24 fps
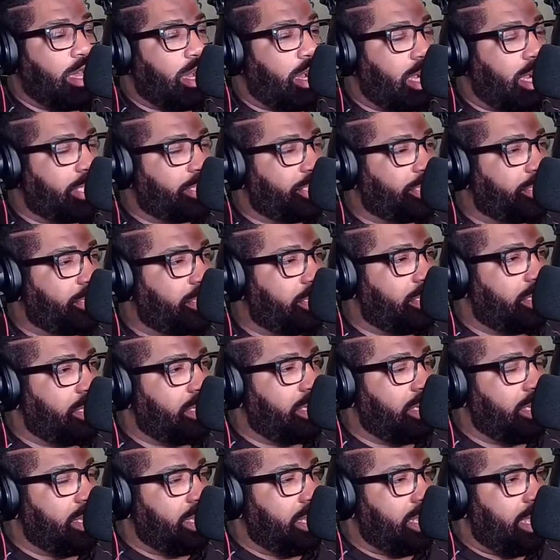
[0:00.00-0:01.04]

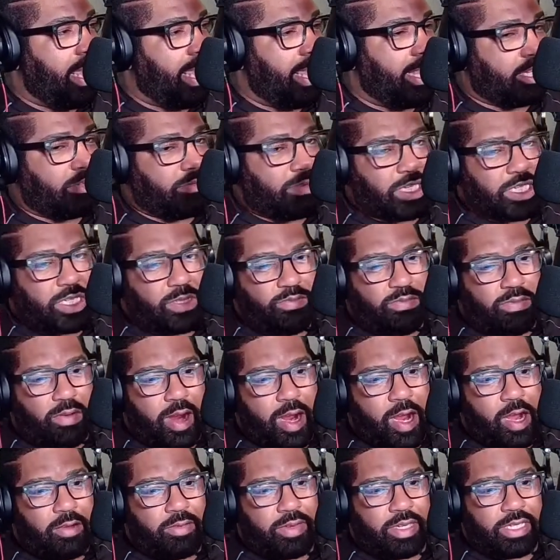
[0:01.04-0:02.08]
Usher and Chris
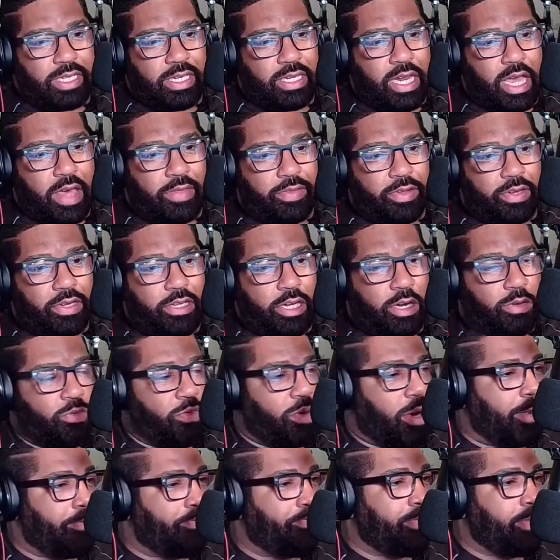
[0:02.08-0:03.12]
Brown is another good
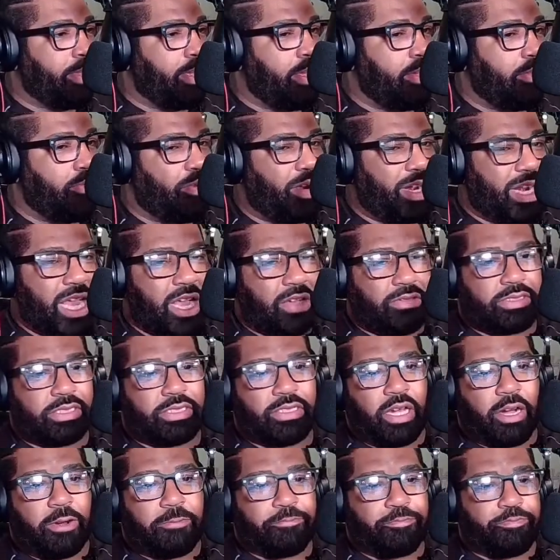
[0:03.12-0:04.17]
one. What
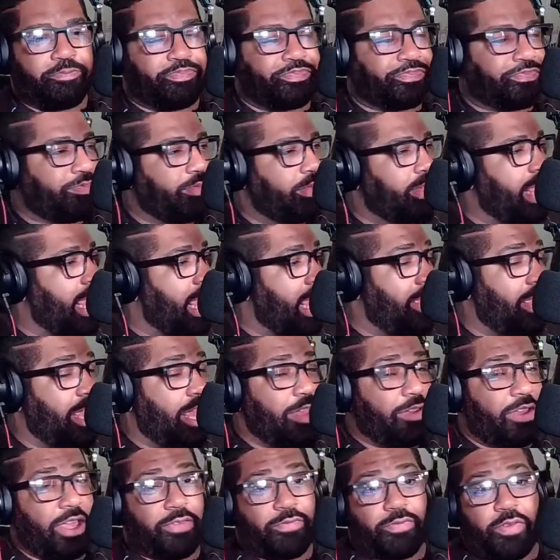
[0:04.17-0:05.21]
else, though?
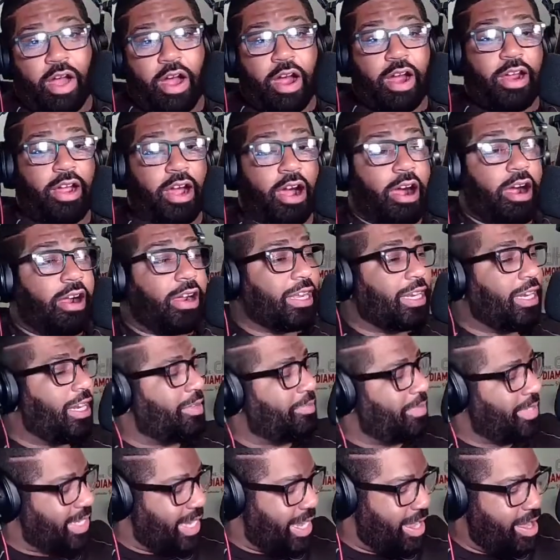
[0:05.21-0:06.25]
If
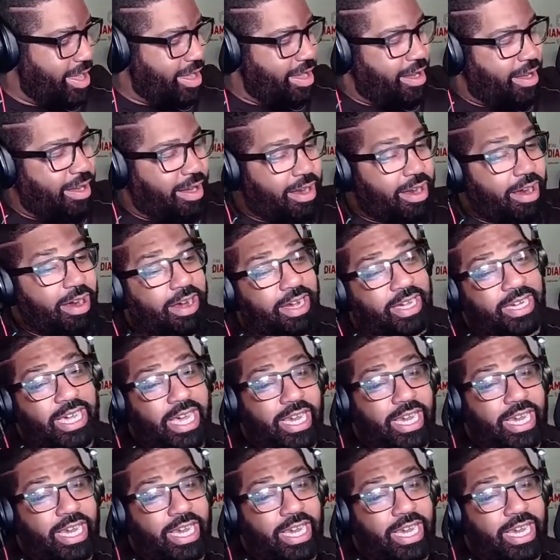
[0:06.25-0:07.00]
R.